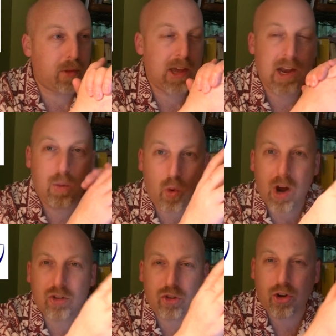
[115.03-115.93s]
And I
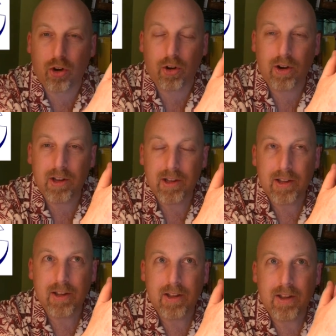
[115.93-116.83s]
watched her
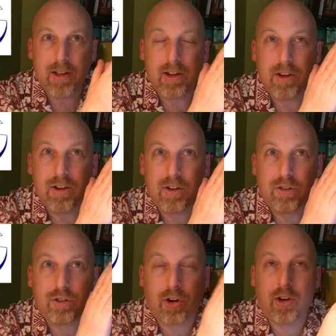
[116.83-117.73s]

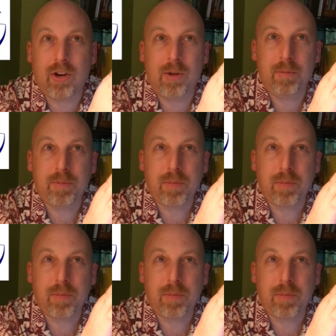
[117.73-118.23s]
turn